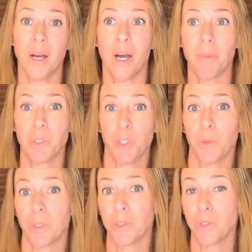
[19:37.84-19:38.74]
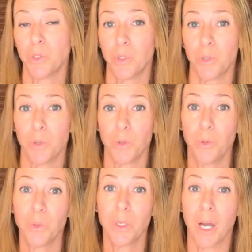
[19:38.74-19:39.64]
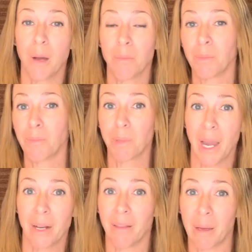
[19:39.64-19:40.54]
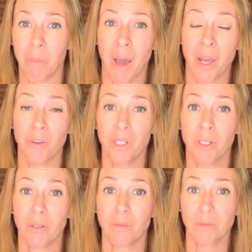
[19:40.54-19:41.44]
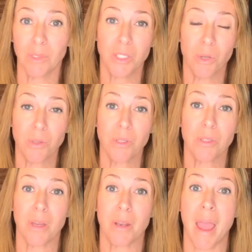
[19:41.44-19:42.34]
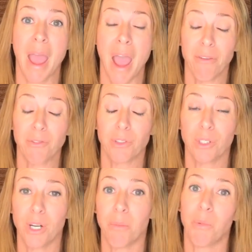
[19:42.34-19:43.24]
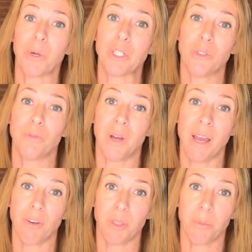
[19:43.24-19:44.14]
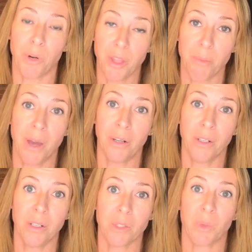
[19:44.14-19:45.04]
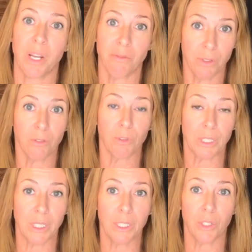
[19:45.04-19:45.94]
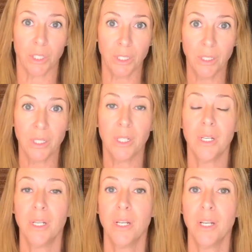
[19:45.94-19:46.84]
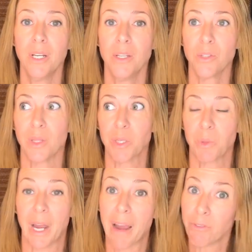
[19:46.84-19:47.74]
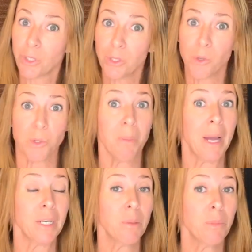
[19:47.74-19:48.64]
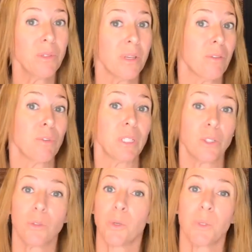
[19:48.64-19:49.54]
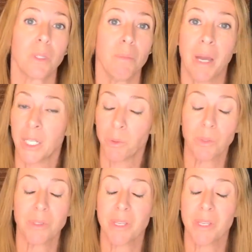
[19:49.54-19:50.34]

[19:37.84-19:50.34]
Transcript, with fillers: up to a 2 I'm kind of like moderate ketosis and after a 0.25 on the breath monitor is when i feel really good so that's what I've learned. Those are my numbers. I really don't know what the manual